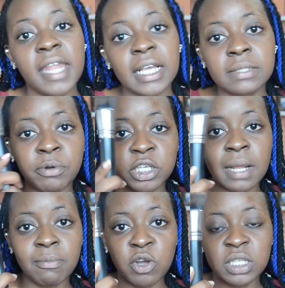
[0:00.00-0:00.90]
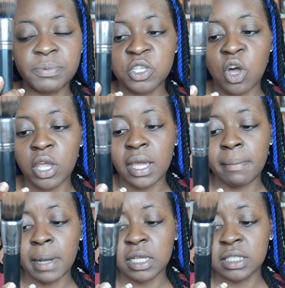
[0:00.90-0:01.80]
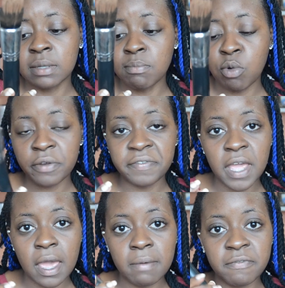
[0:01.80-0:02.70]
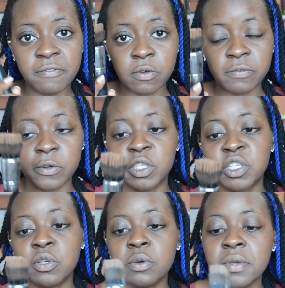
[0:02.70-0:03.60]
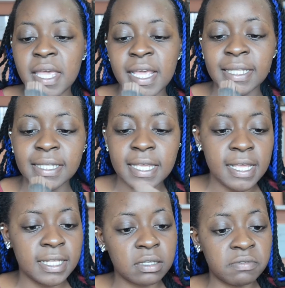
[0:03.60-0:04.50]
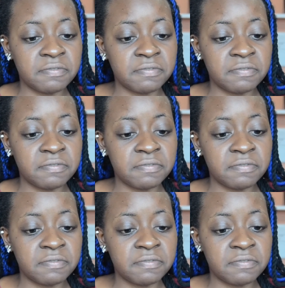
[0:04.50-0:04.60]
next brush I'm going to be talking about is the Morphe M442. It is a